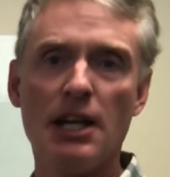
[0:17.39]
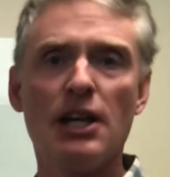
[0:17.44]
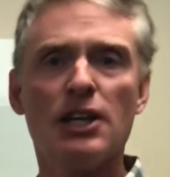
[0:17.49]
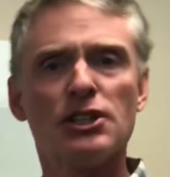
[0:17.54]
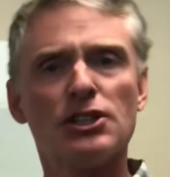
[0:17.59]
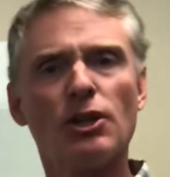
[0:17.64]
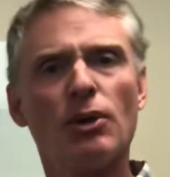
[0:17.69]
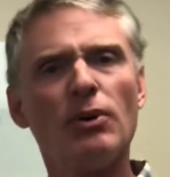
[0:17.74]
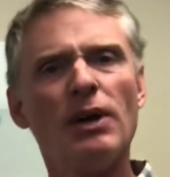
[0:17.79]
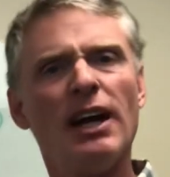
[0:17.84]

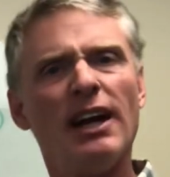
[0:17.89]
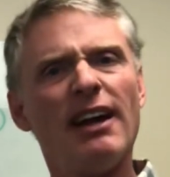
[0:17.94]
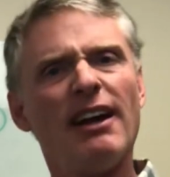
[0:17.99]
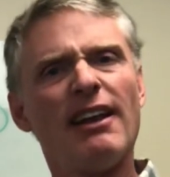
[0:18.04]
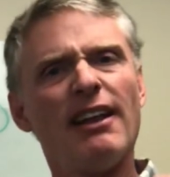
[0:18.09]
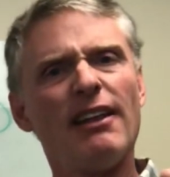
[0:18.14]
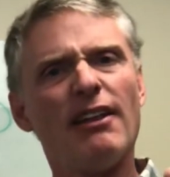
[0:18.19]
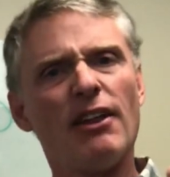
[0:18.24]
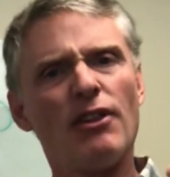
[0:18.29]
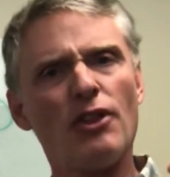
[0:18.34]
So,
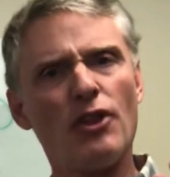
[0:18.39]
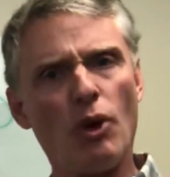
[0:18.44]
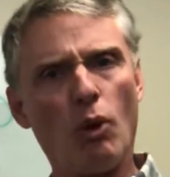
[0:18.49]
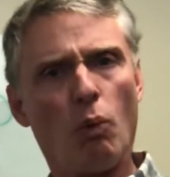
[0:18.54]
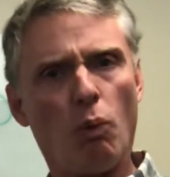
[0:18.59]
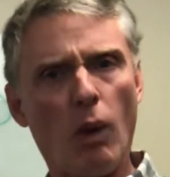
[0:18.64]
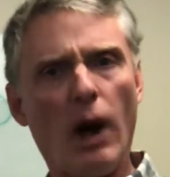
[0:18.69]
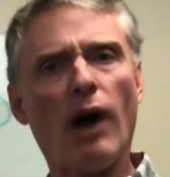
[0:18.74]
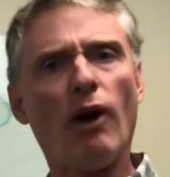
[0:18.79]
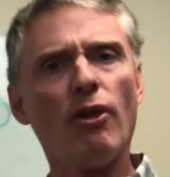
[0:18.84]
The
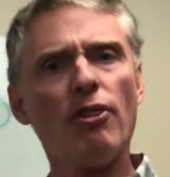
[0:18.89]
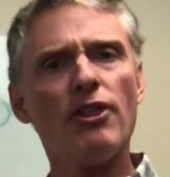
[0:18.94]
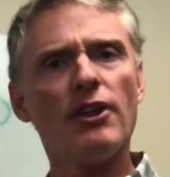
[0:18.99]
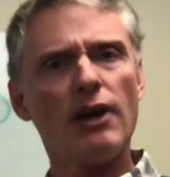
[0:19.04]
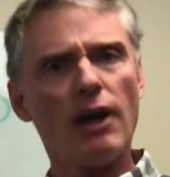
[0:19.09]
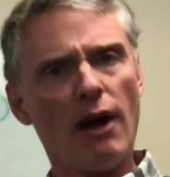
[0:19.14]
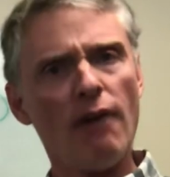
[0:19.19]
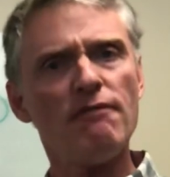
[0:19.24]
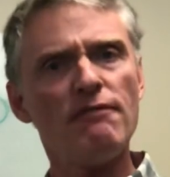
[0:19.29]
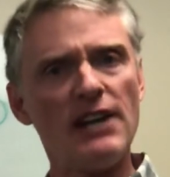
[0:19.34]
Wealth
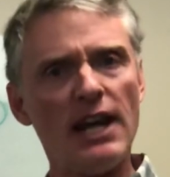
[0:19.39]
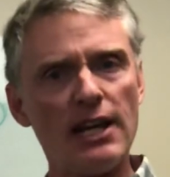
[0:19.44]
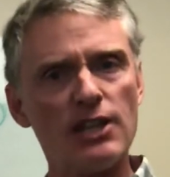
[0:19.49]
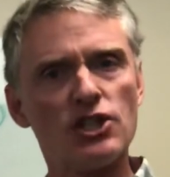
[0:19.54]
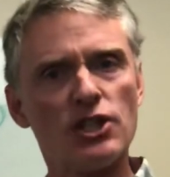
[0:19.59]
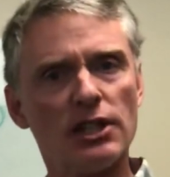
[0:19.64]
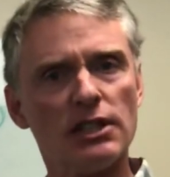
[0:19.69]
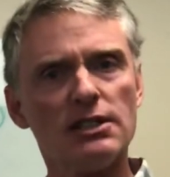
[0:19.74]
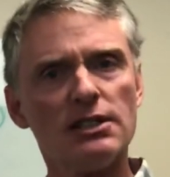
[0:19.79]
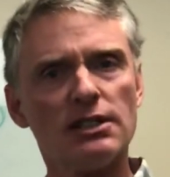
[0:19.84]
of
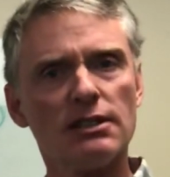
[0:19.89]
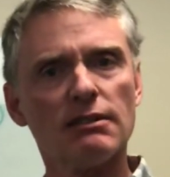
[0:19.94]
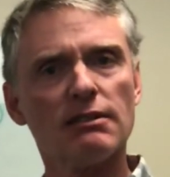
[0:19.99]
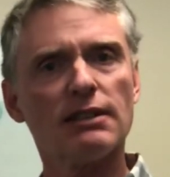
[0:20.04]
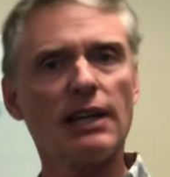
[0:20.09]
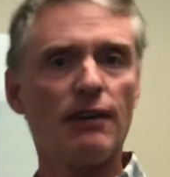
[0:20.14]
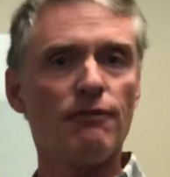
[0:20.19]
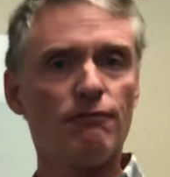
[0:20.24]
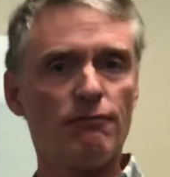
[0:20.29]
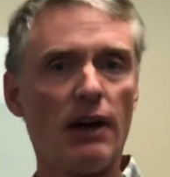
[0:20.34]
Nations,
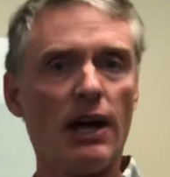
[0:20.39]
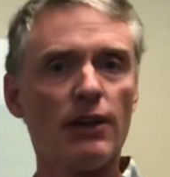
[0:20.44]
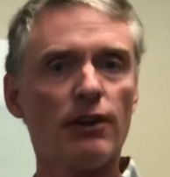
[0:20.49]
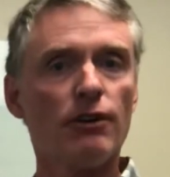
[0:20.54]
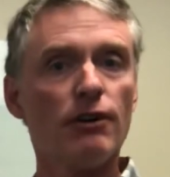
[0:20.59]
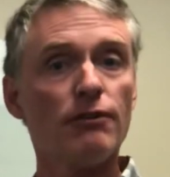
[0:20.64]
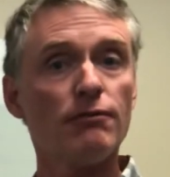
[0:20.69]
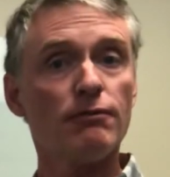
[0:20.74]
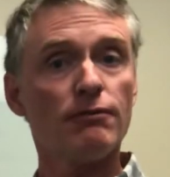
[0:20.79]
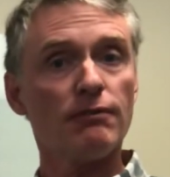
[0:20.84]
again,
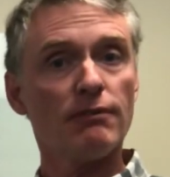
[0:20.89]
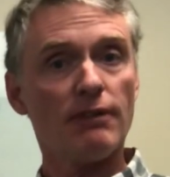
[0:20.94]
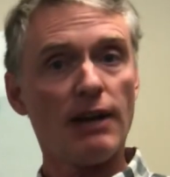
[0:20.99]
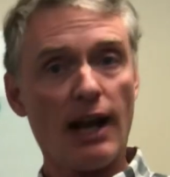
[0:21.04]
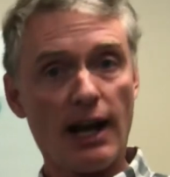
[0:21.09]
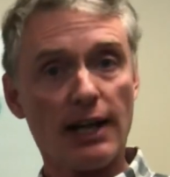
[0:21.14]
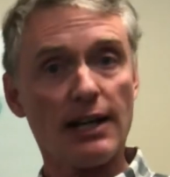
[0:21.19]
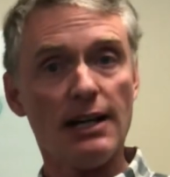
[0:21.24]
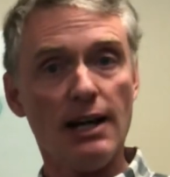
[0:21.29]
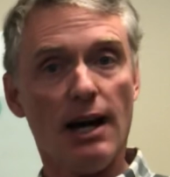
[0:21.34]
father of
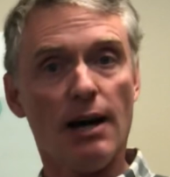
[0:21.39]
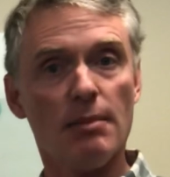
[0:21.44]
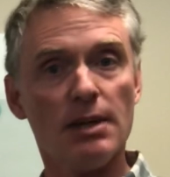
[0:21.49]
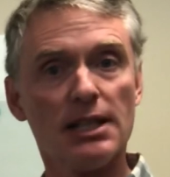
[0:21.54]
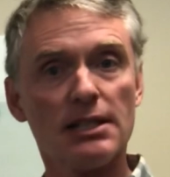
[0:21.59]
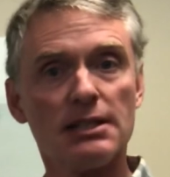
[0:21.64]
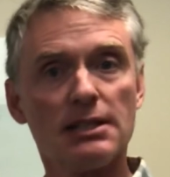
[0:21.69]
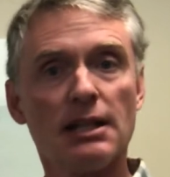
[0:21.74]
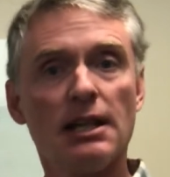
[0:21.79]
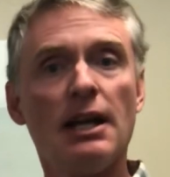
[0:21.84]

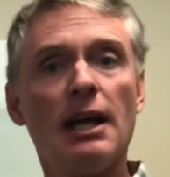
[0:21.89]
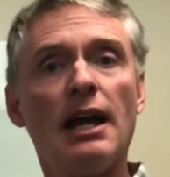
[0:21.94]
economics.